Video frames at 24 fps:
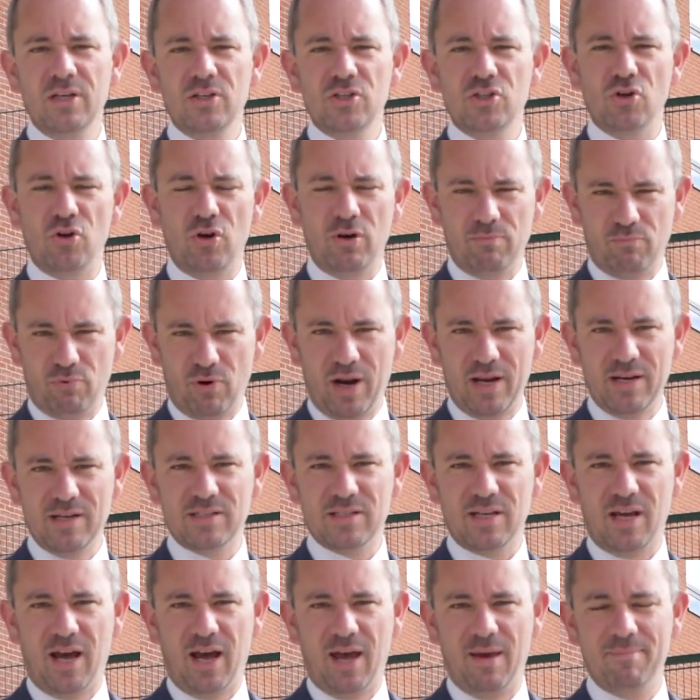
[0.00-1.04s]
during break
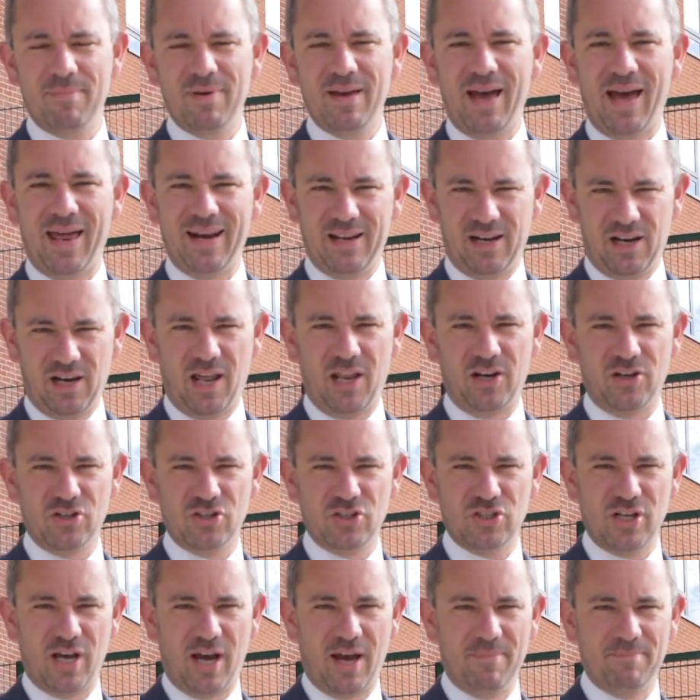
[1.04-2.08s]
time and at
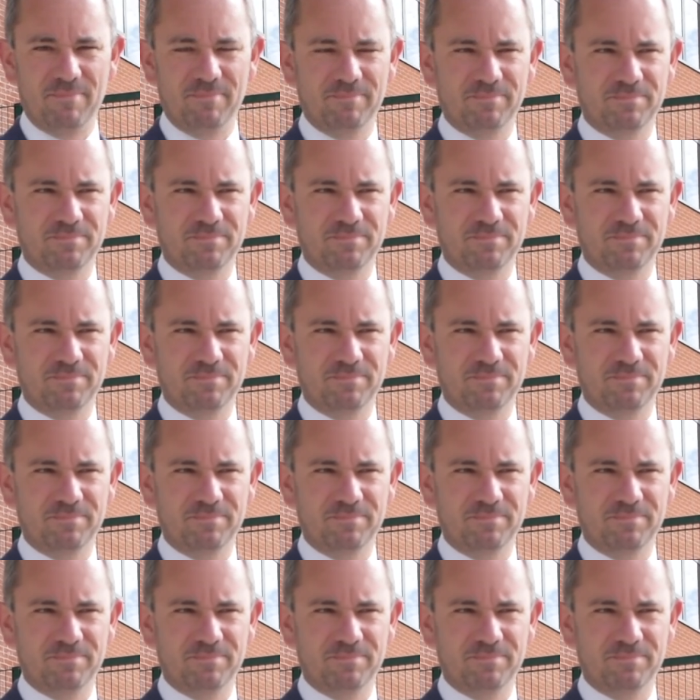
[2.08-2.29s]
lunchtime.